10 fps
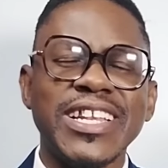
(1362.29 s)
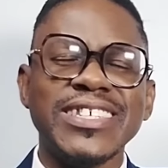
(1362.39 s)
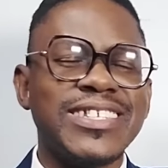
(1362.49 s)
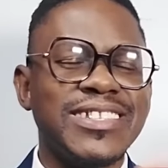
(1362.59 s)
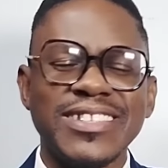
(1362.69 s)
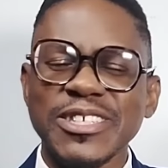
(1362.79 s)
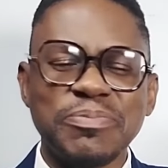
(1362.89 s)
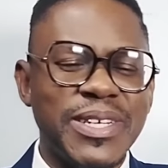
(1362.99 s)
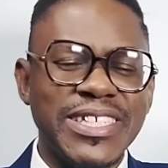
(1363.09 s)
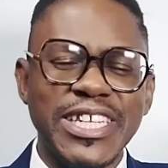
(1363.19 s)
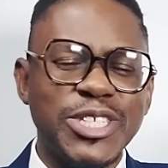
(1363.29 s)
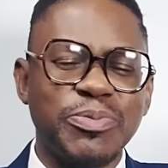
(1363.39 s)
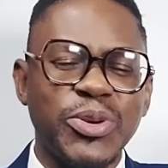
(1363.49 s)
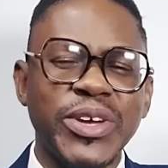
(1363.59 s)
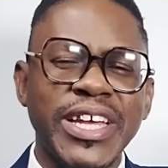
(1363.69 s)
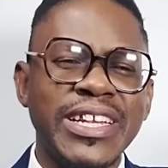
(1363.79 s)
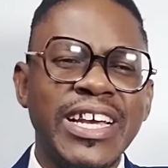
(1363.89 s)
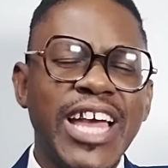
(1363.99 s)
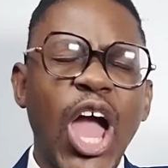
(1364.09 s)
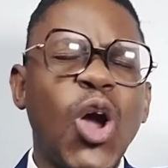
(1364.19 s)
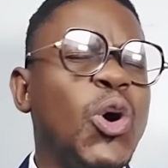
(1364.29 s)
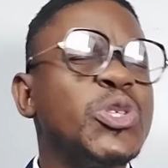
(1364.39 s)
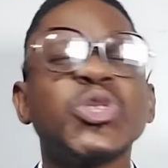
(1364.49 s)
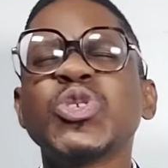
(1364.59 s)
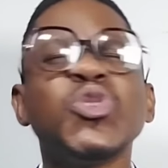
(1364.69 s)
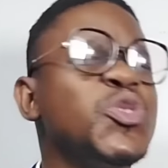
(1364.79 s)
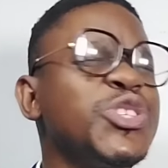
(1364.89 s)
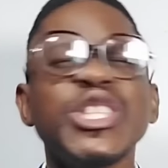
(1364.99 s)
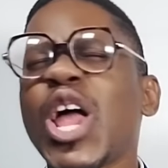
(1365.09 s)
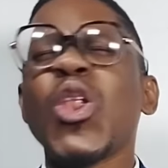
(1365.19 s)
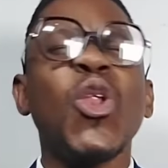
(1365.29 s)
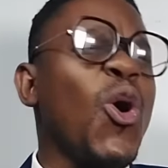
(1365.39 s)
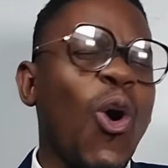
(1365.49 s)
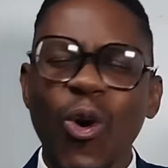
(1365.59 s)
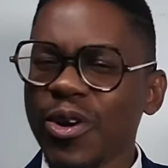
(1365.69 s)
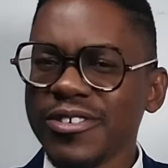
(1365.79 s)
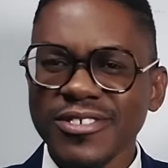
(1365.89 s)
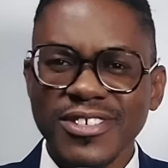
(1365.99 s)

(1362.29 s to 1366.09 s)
listen, this person has broken a constitutional law.